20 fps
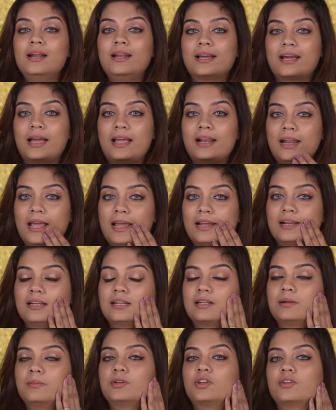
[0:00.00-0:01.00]
Like I like
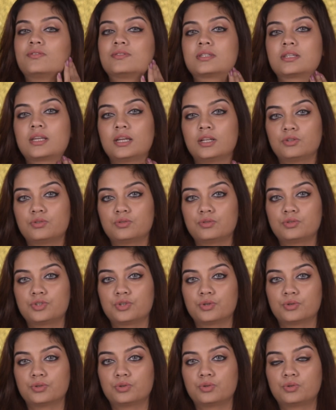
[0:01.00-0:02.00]
little bit of skin to
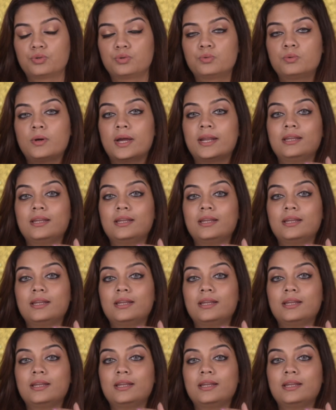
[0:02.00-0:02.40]
show through,